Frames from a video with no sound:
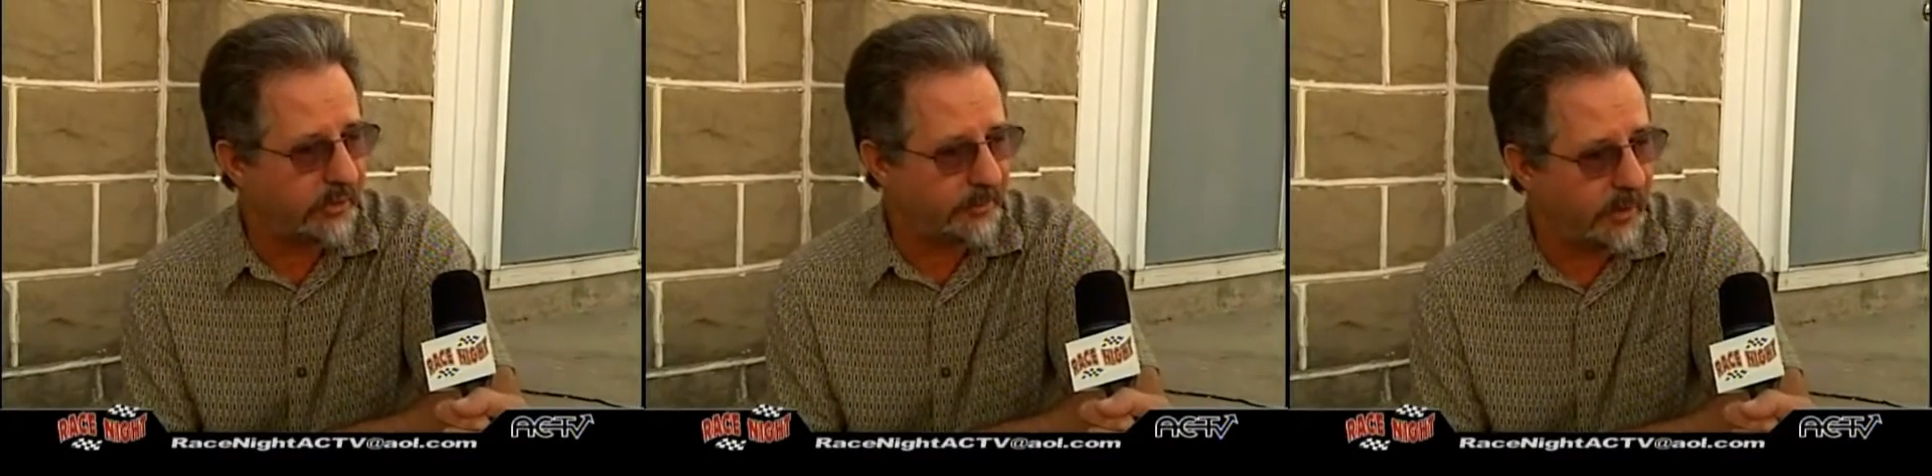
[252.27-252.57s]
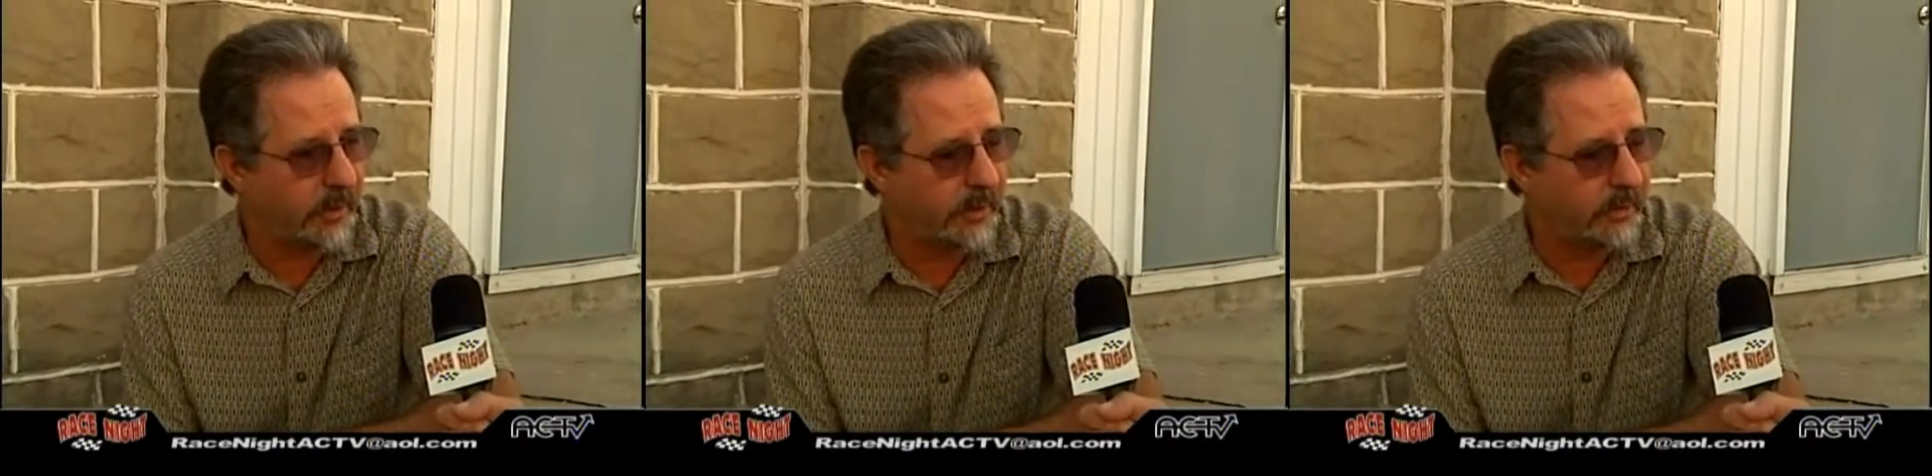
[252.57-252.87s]
It's
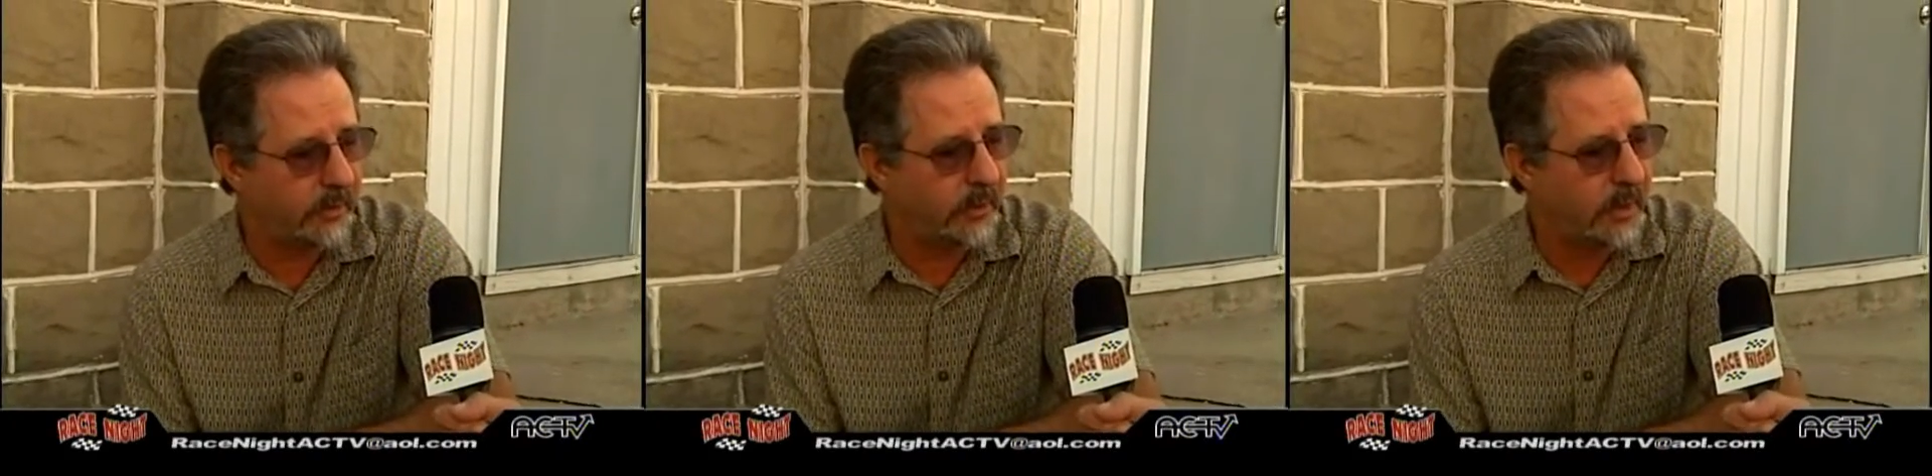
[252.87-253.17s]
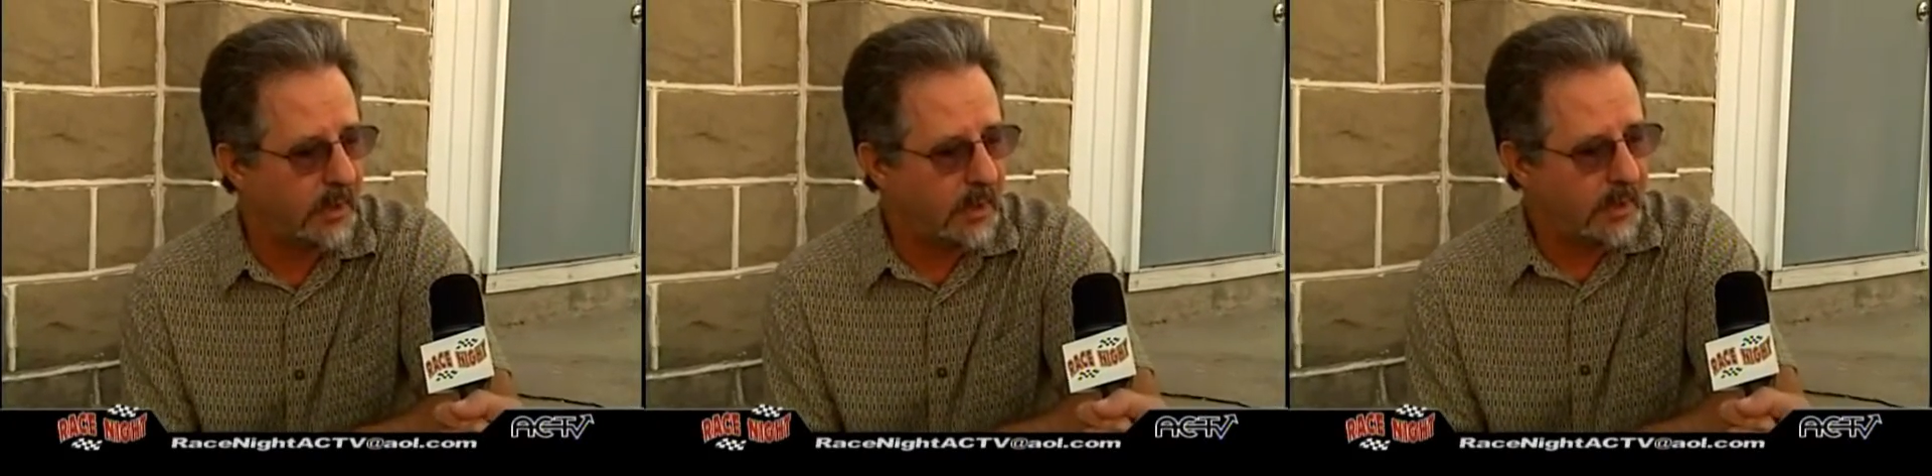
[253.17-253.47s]
just merely
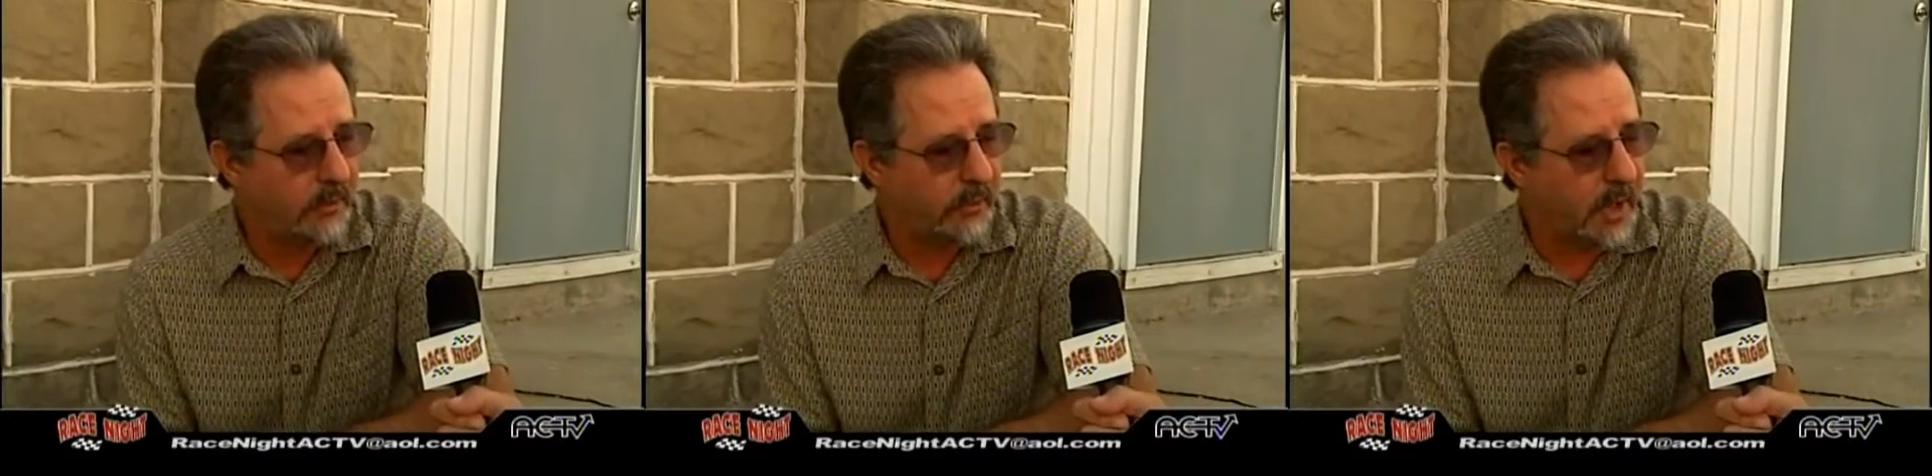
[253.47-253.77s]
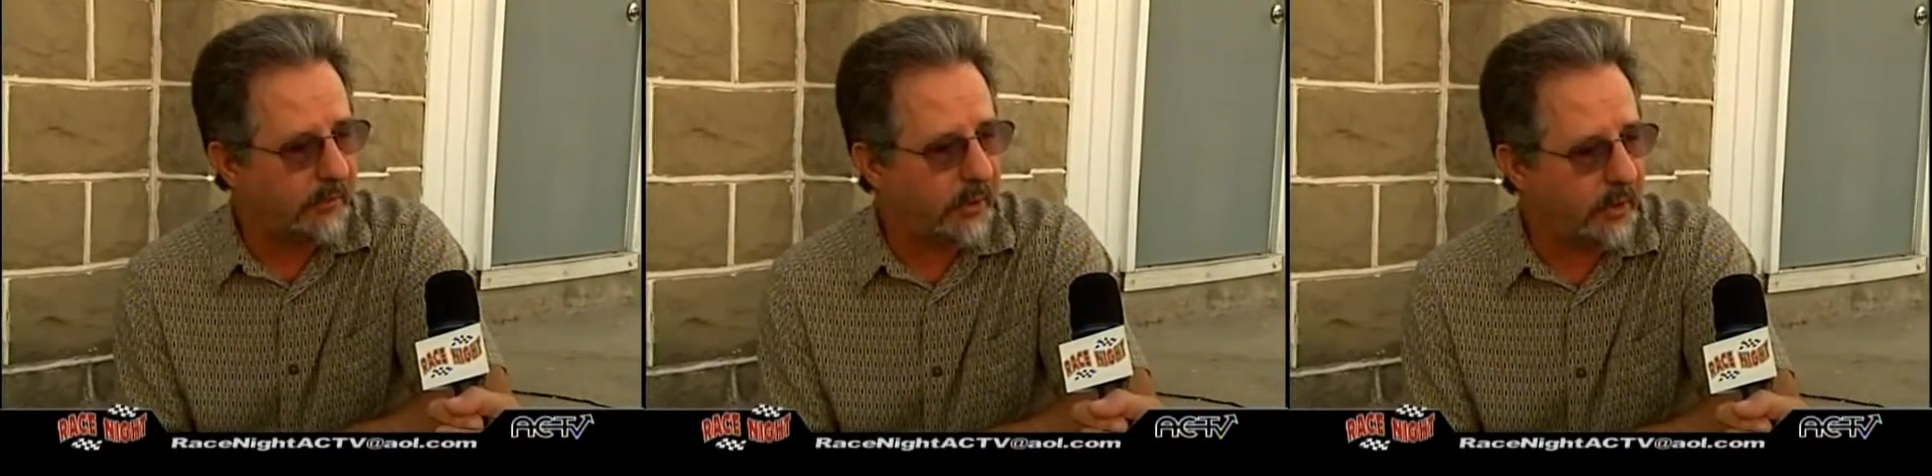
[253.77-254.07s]
to
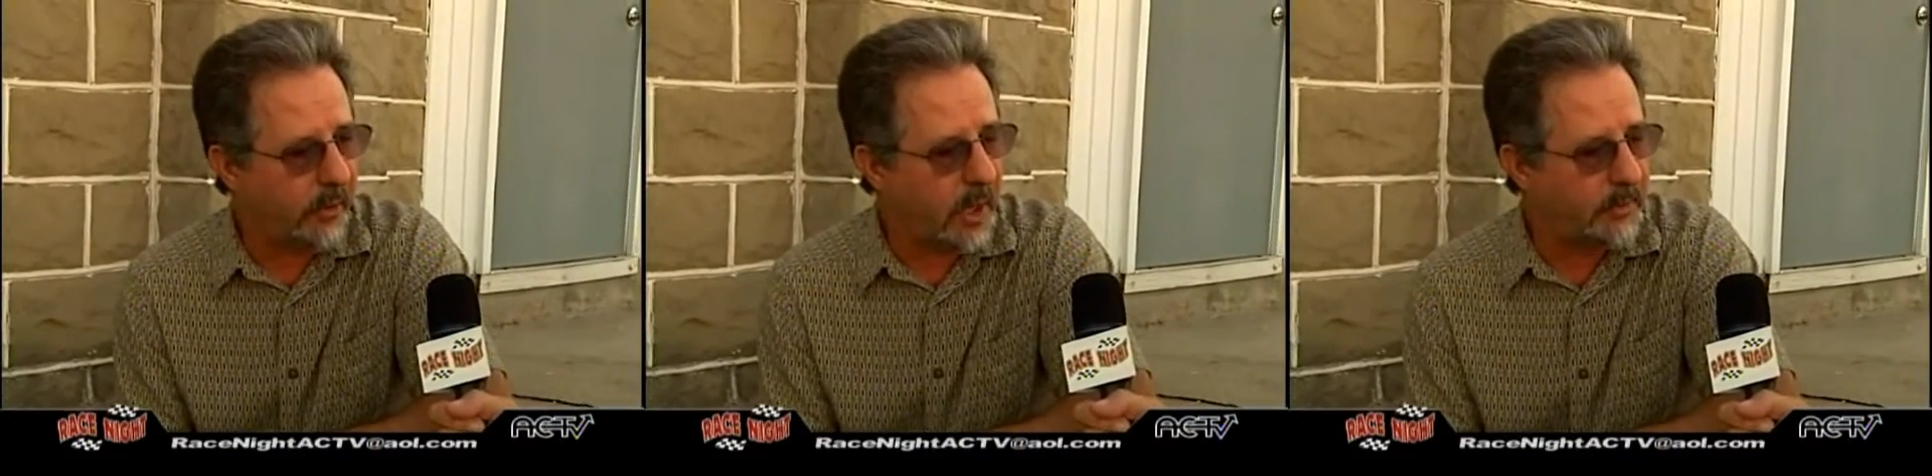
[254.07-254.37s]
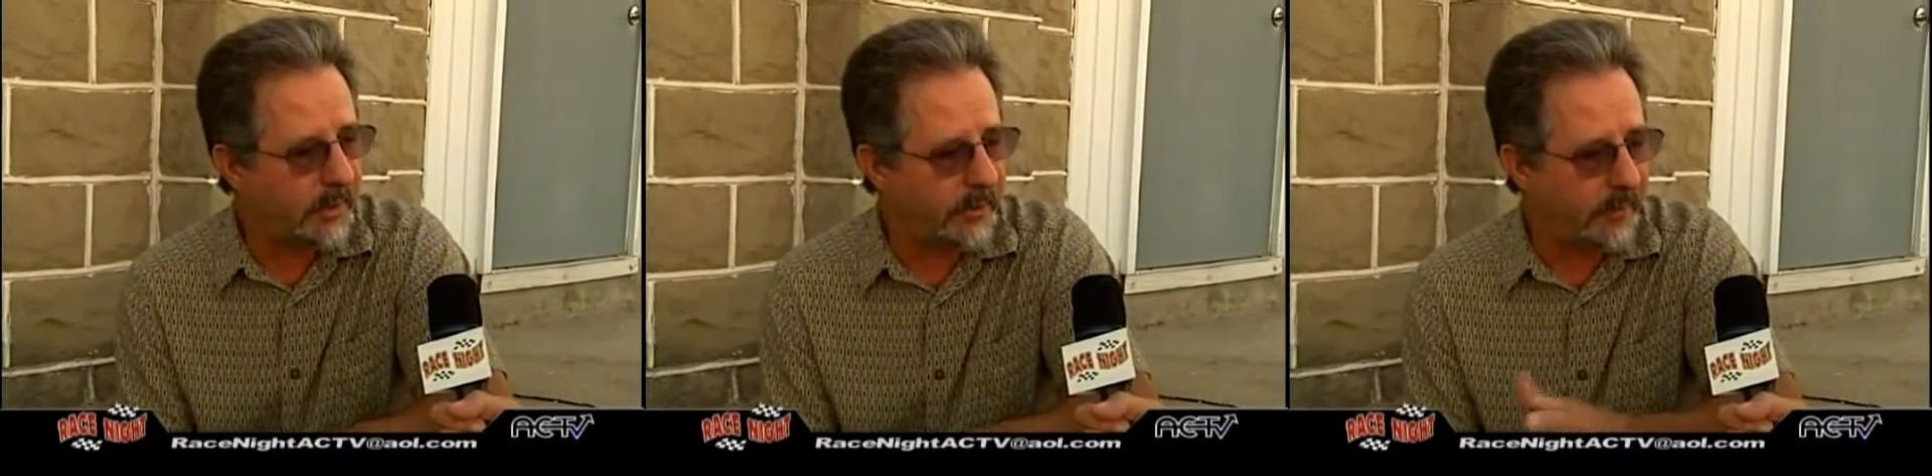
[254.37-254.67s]
offer
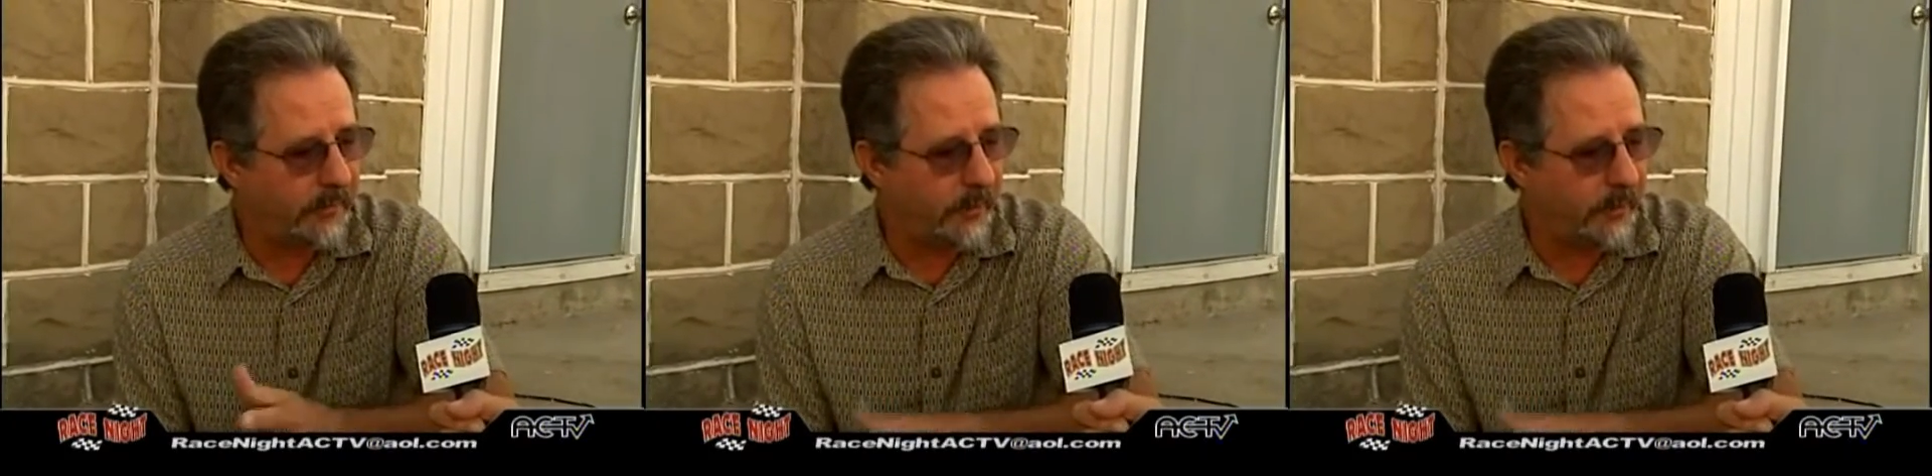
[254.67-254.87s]
another option.